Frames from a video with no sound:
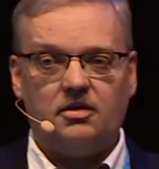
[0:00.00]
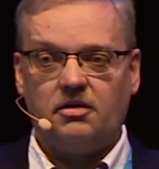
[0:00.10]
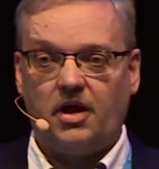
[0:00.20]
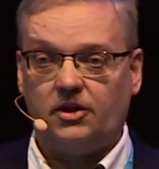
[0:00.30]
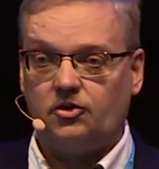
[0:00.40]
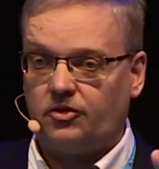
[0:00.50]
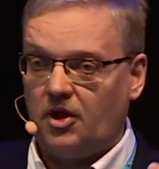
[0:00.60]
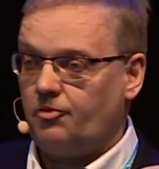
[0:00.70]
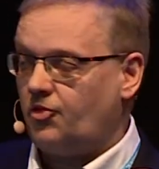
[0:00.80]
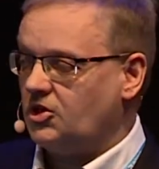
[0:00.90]
and the
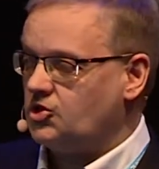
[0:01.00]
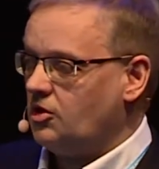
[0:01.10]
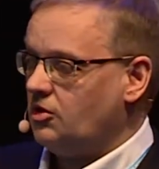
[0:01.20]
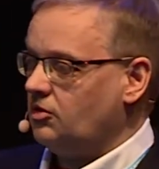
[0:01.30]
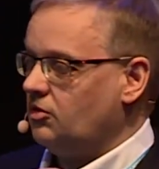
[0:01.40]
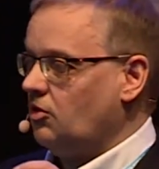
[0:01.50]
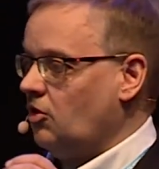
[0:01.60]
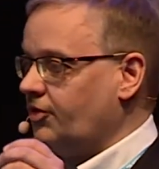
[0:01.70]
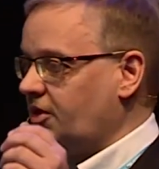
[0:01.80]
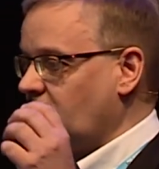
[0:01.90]
temperature
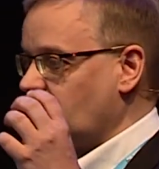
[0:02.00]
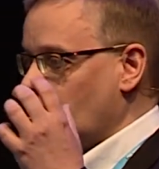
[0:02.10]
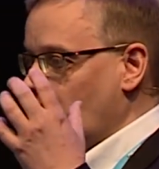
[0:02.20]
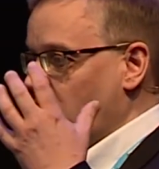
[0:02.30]
of this